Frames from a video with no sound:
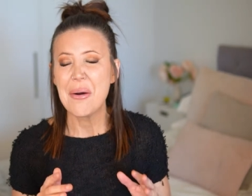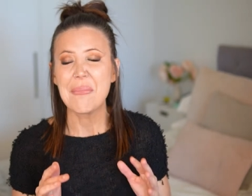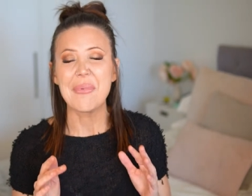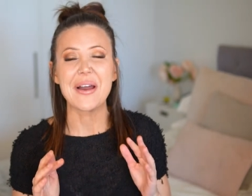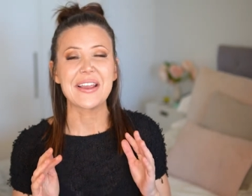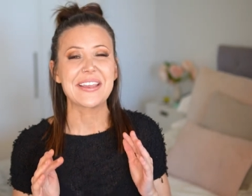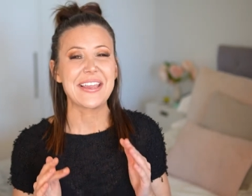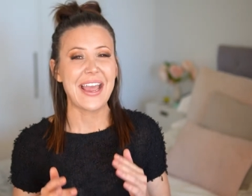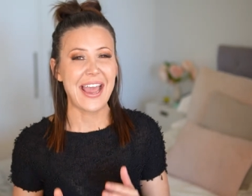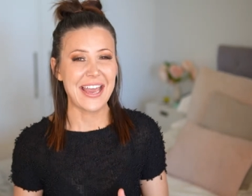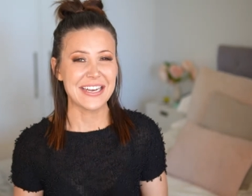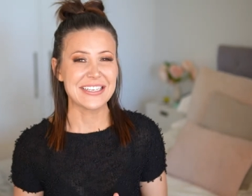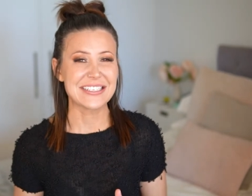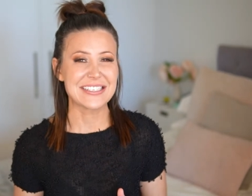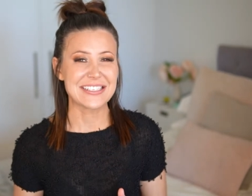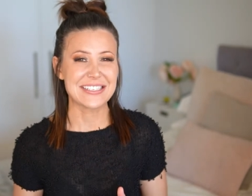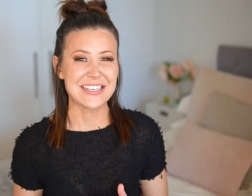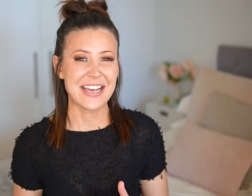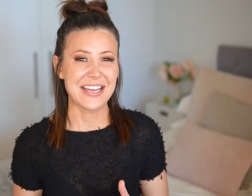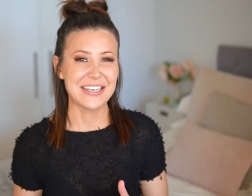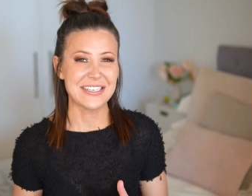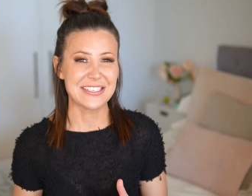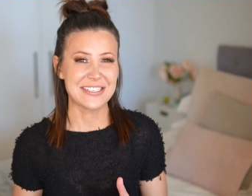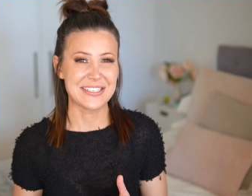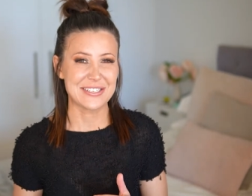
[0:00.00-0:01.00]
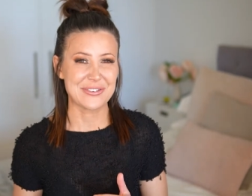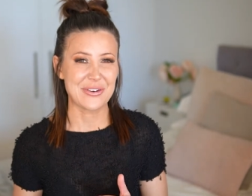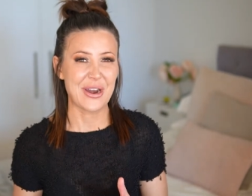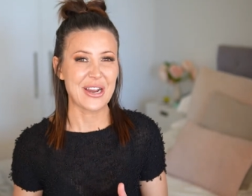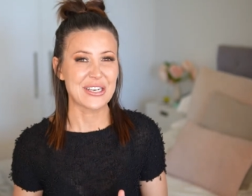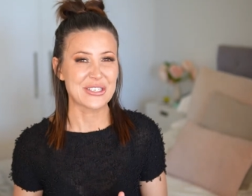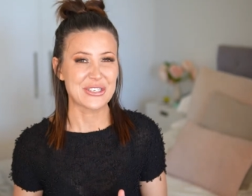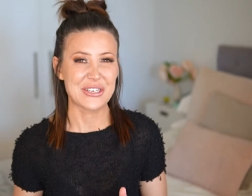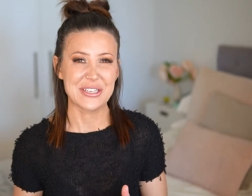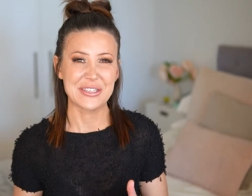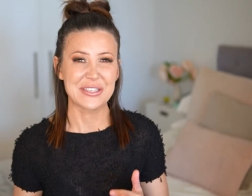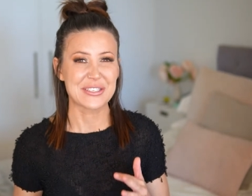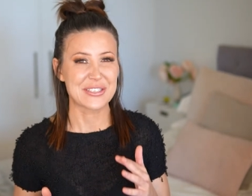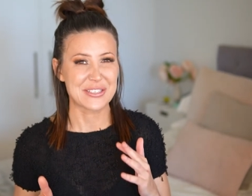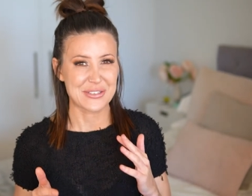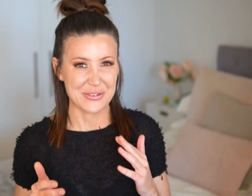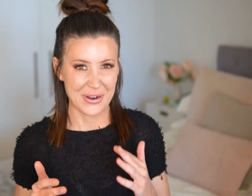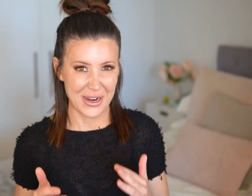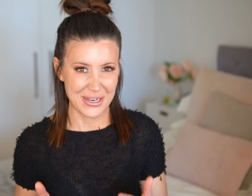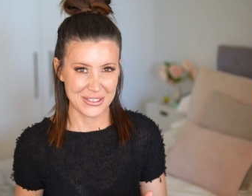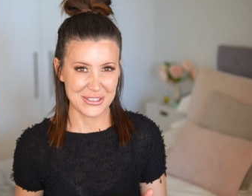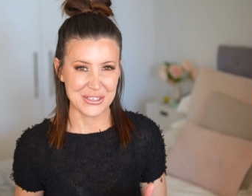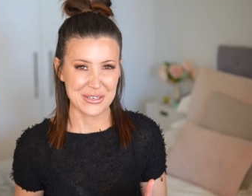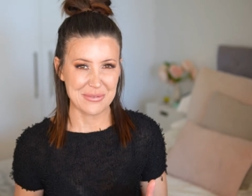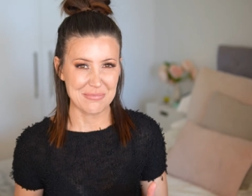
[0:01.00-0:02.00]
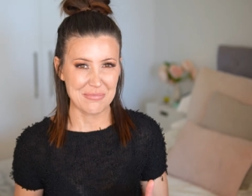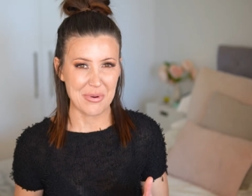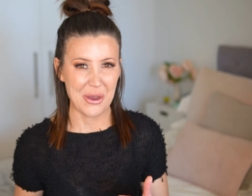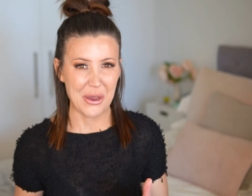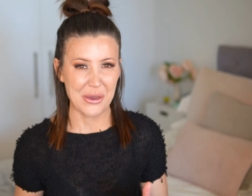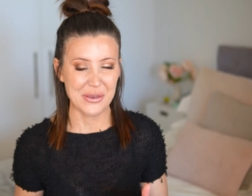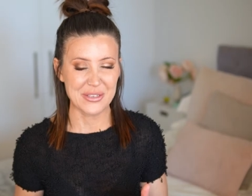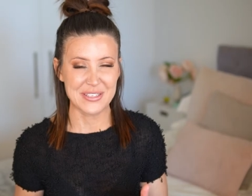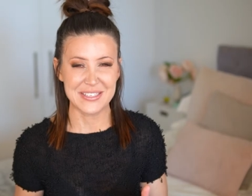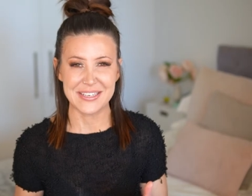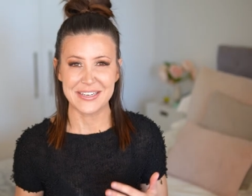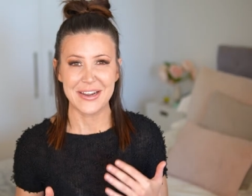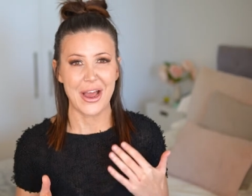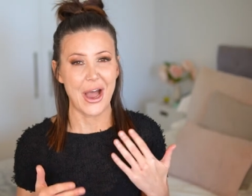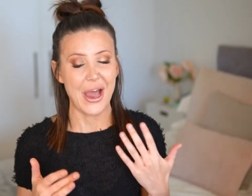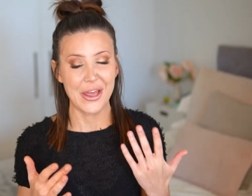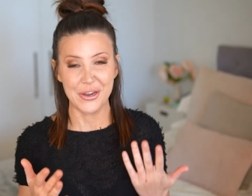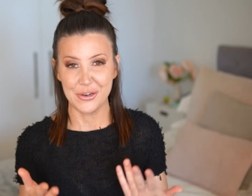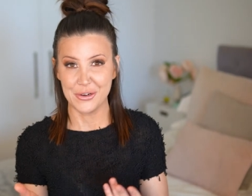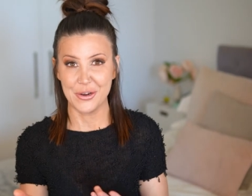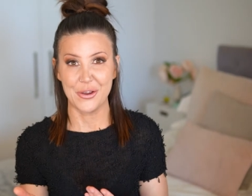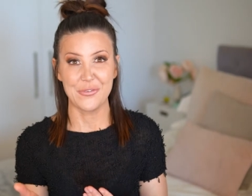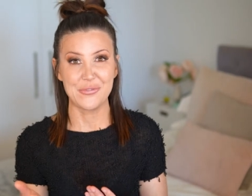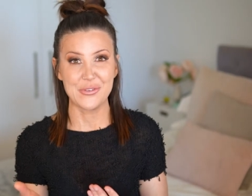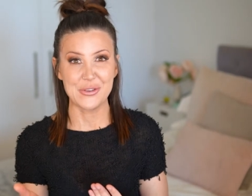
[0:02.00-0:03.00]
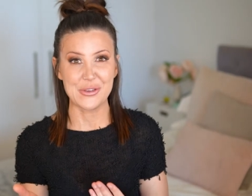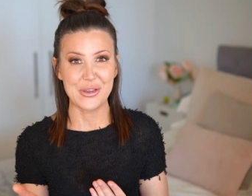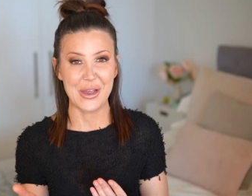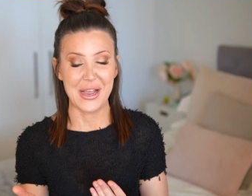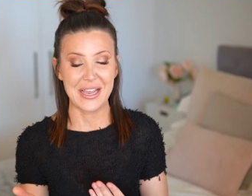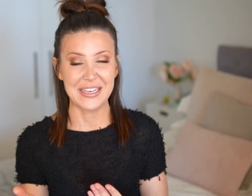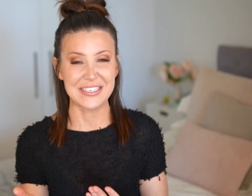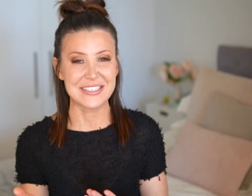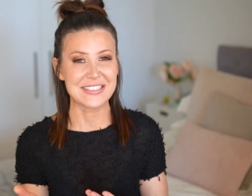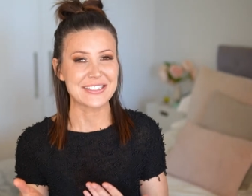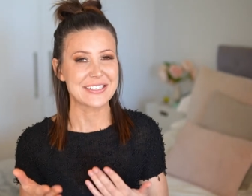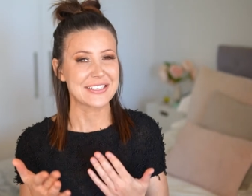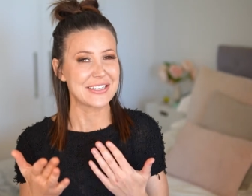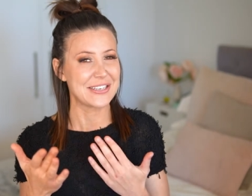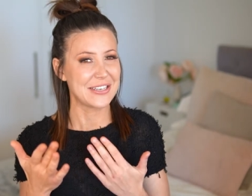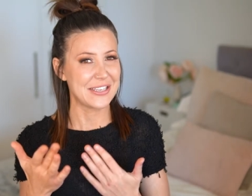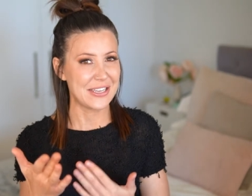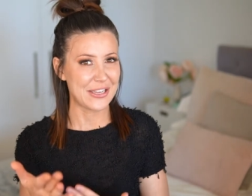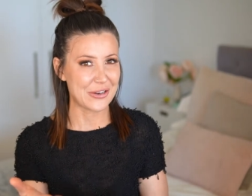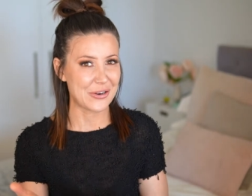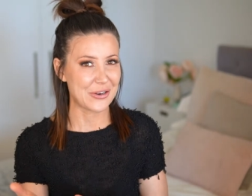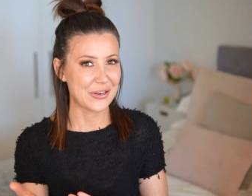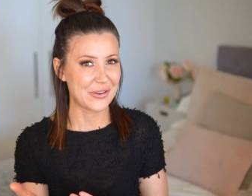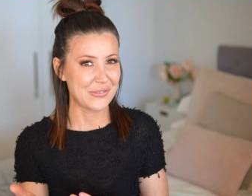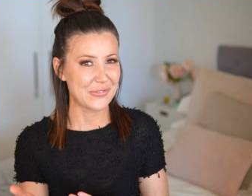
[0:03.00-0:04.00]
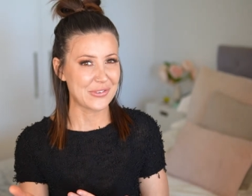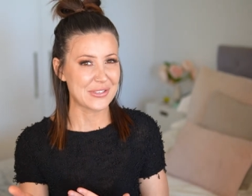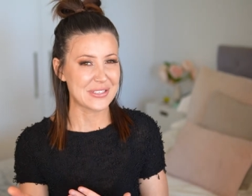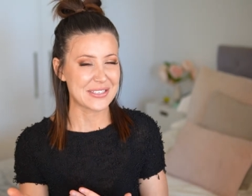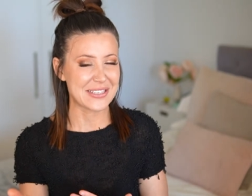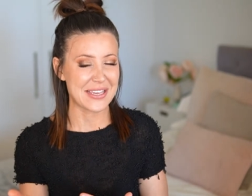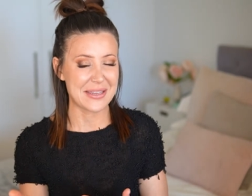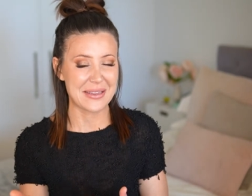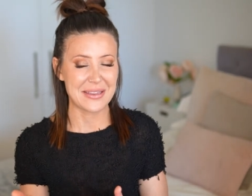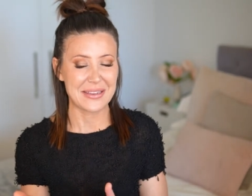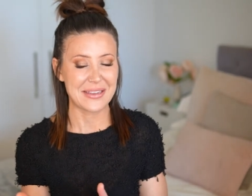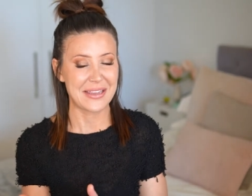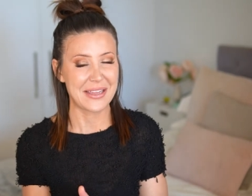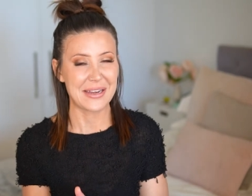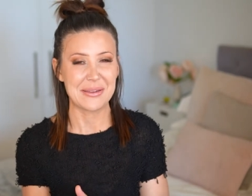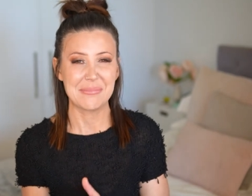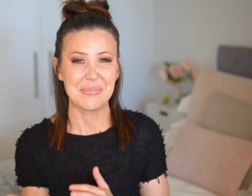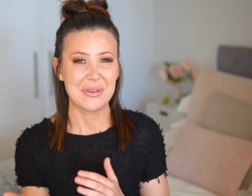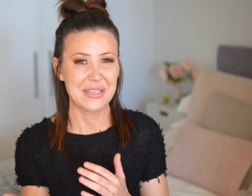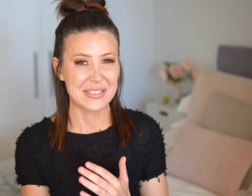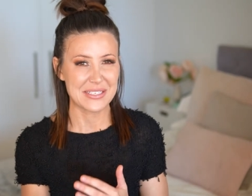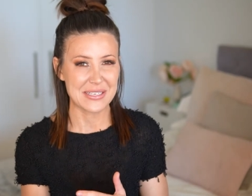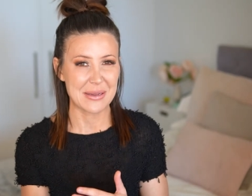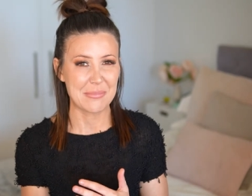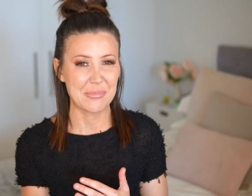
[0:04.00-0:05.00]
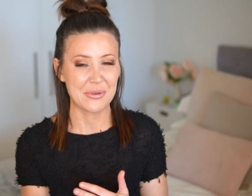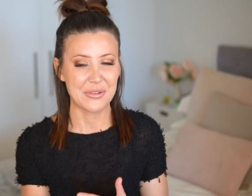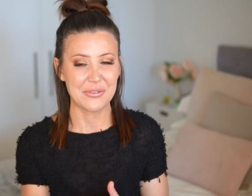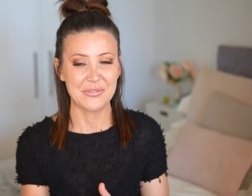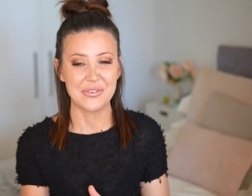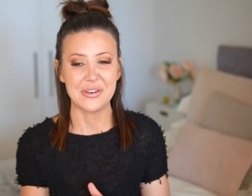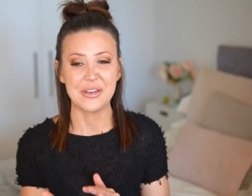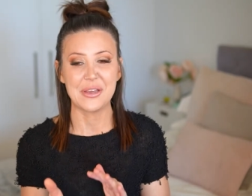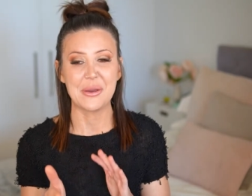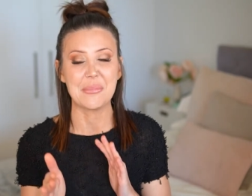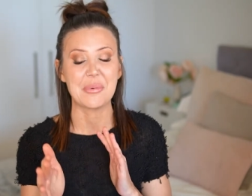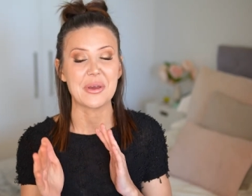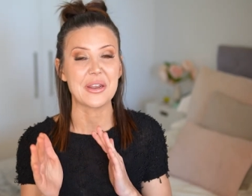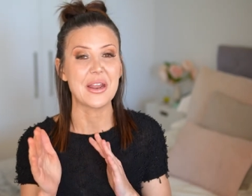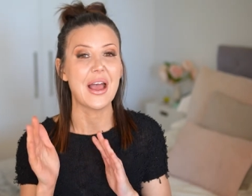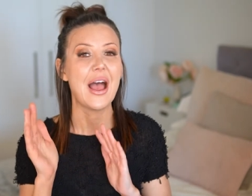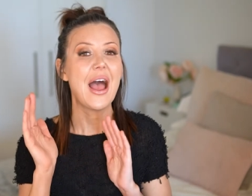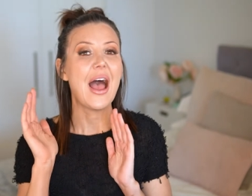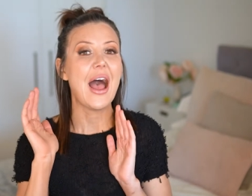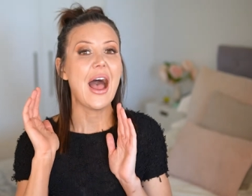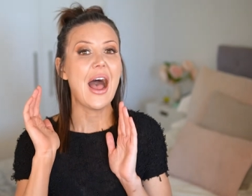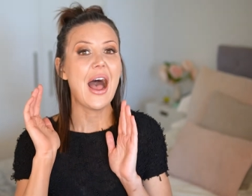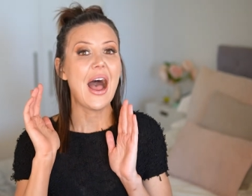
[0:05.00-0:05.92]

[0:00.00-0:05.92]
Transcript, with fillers: my cat has started scratching the scratching post, and I don't know if you guys can hear it, if it's getting picked up on the video, but